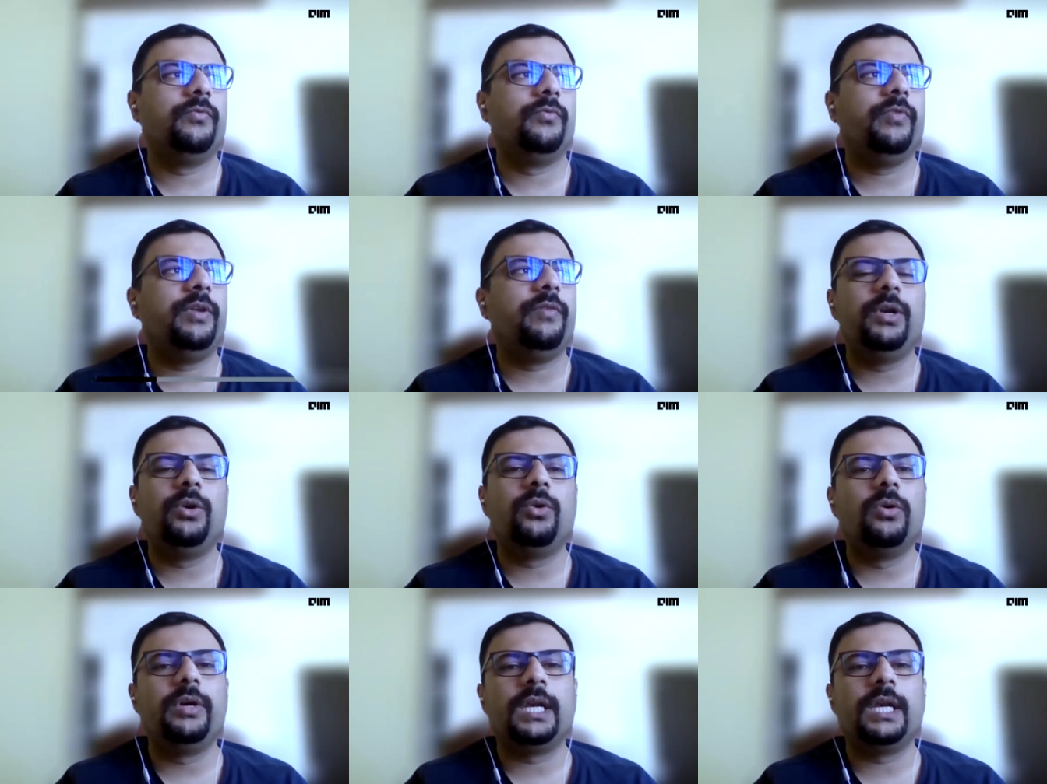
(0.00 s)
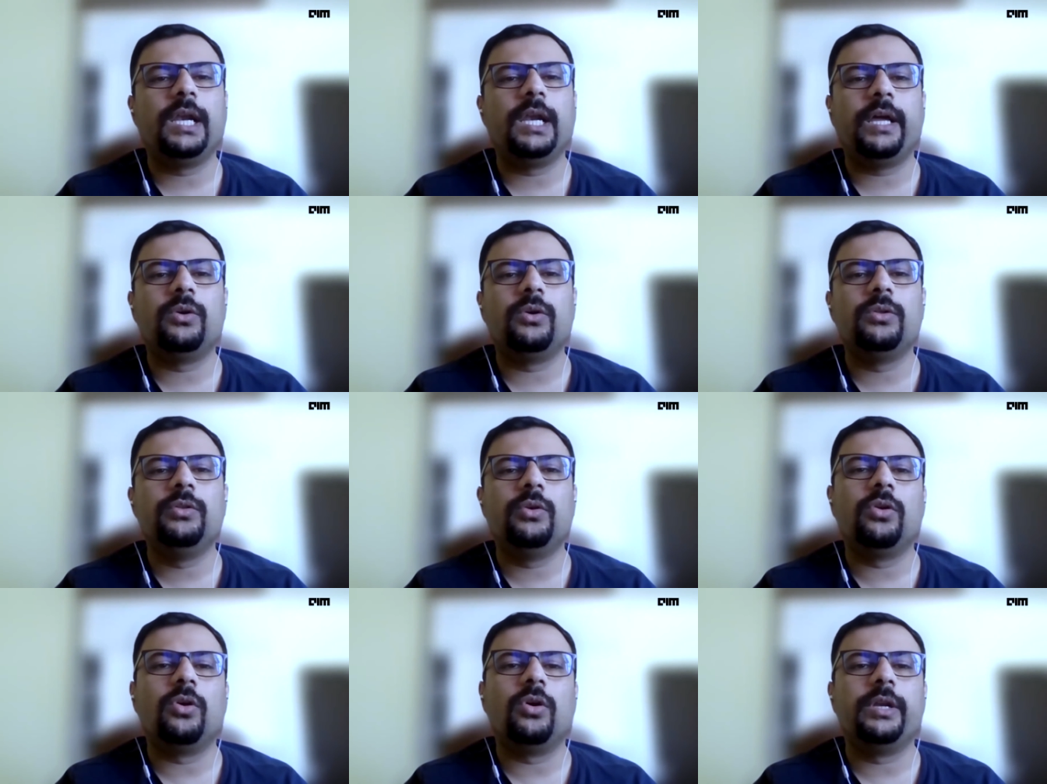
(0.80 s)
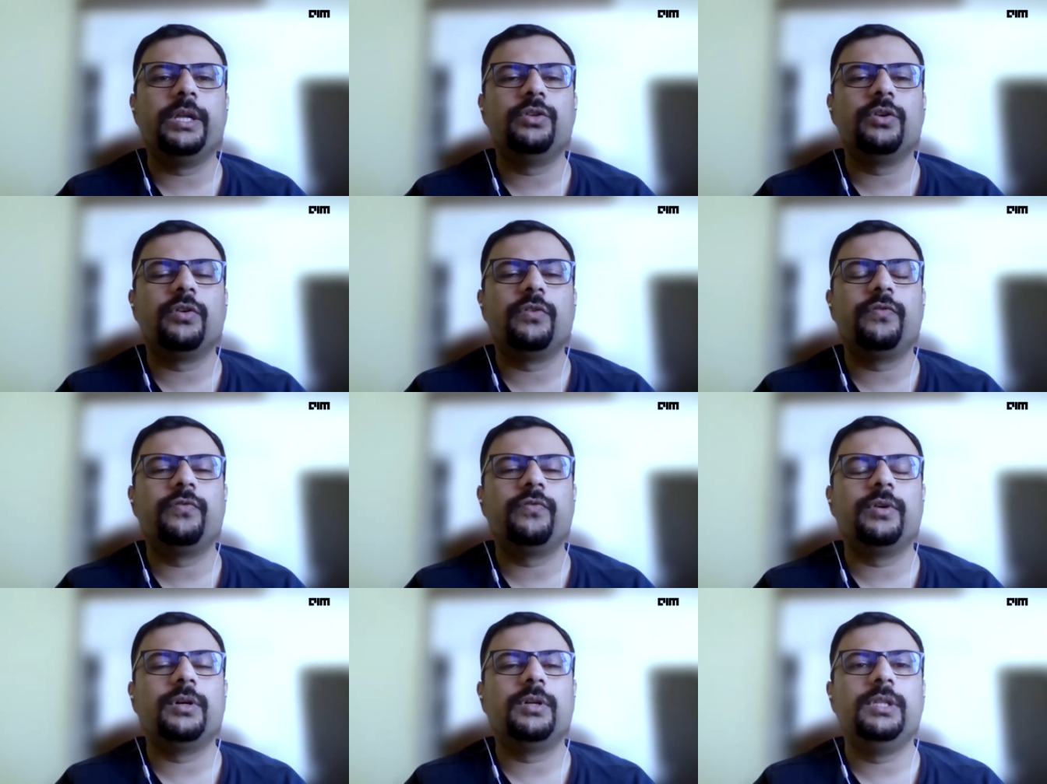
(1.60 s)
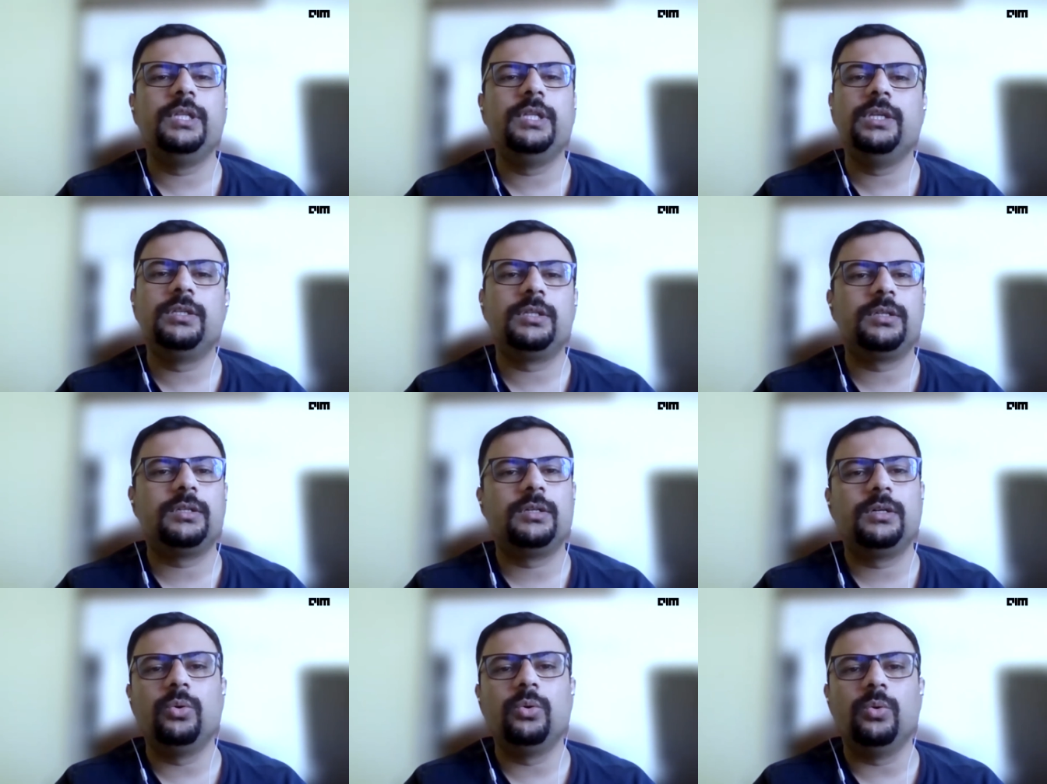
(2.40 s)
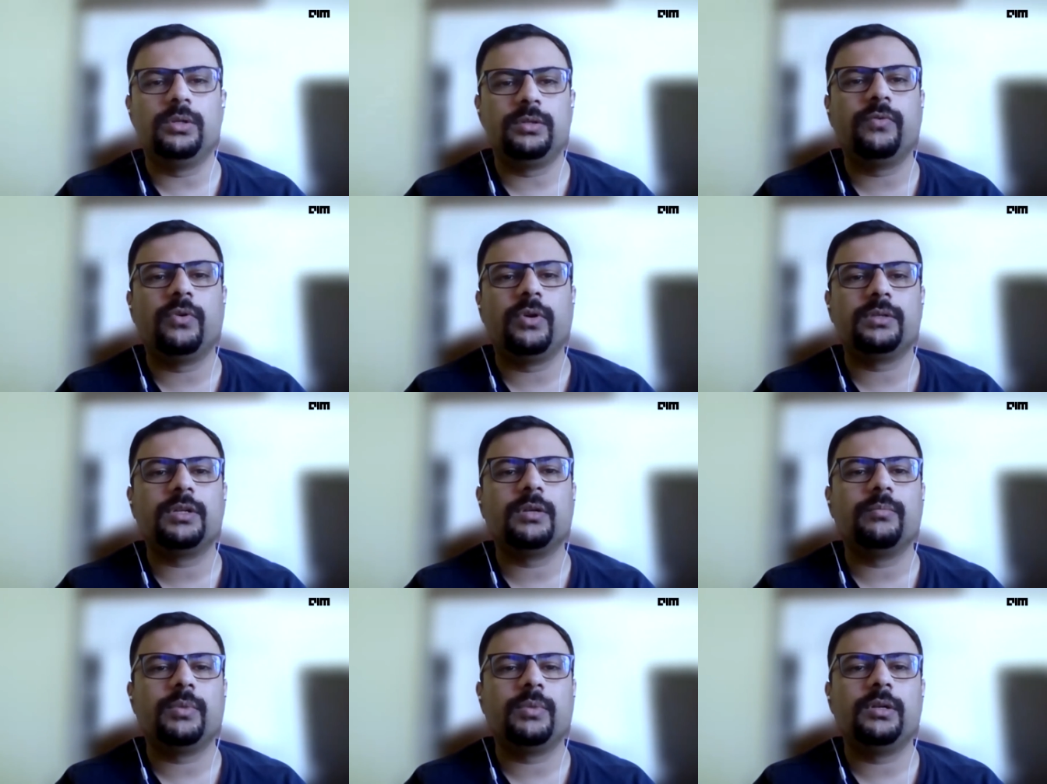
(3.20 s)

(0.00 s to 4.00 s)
We, we don't rely on your knowledge of on these tools, for example.